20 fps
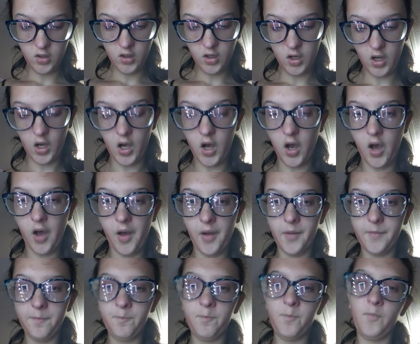
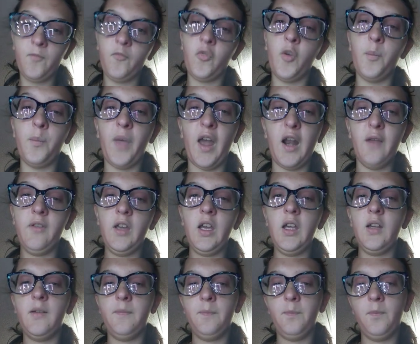From
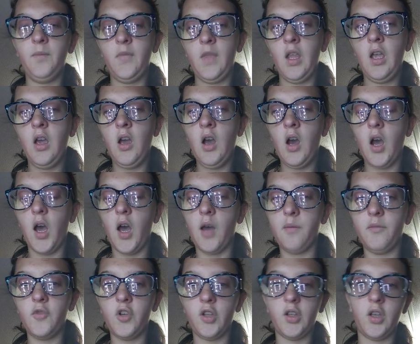Benefit.
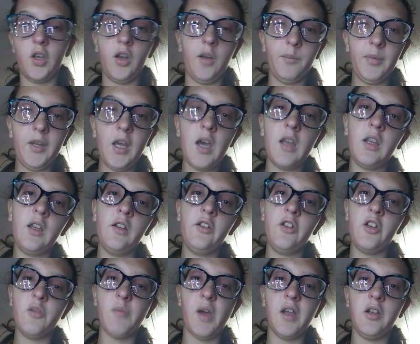I'm just going to apply this
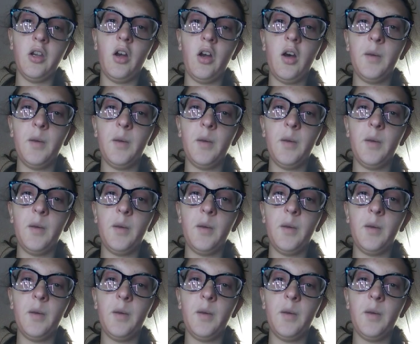to my top